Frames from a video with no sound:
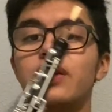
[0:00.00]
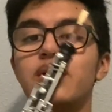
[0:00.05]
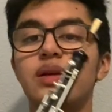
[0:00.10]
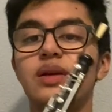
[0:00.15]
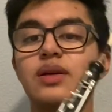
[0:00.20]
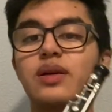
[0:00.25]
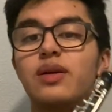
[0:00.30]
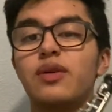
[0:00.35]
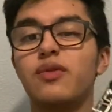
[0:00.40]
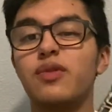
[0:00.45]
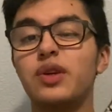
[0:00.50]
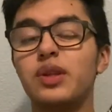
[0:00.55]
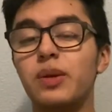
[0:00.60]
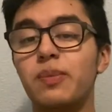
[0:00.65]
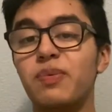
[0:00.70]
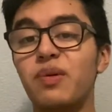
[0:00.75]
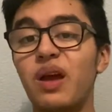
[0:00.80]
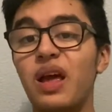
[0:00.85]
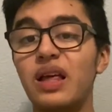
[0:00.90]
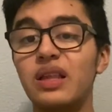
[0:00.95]
For the
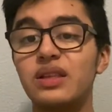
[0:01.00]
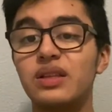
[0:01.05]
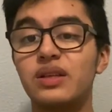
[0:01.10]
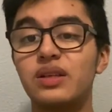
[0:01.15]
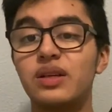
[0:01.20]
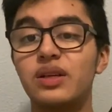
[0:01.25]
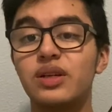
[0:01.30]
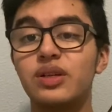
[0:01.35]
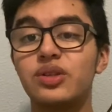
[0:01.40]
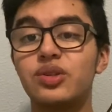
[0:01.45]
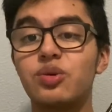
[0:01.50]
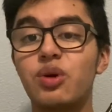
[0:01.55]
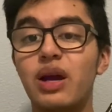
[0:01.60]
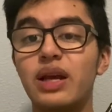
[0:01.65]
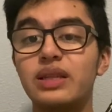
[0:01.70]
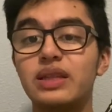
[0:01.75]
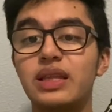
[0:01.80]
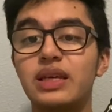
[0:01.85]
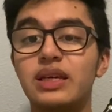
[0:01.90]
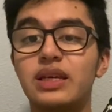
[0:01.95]
breath, try
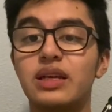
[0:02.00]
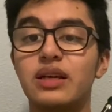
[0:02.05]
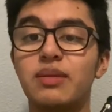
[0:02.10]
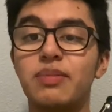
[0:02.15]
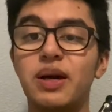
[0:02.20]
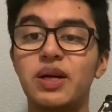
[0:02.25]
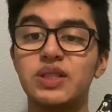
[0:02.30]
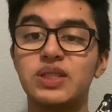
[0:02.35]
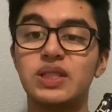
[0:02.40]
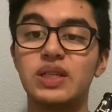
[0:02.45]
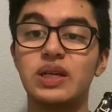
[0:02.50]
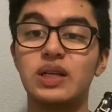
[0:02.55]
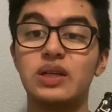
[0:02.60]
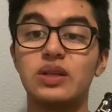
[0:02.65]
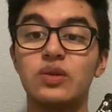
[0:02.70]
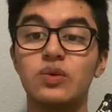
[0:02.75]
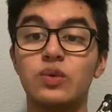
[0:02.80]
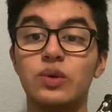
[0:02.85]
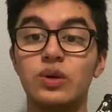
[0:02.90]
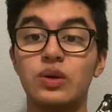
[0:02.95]
thinking about saying the
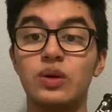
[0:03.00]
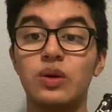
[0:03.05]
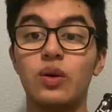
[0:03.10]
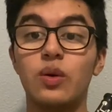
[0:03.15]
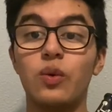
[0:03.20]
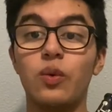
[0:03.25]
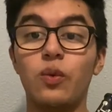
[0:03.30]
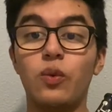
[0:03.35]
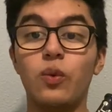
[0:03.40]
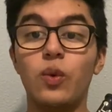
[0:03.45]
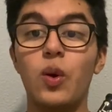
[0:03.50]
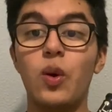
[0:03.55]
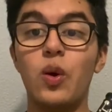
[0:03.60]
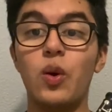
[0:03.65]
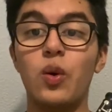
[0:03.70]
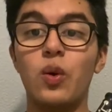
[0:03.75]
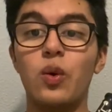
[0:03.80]
word whoa.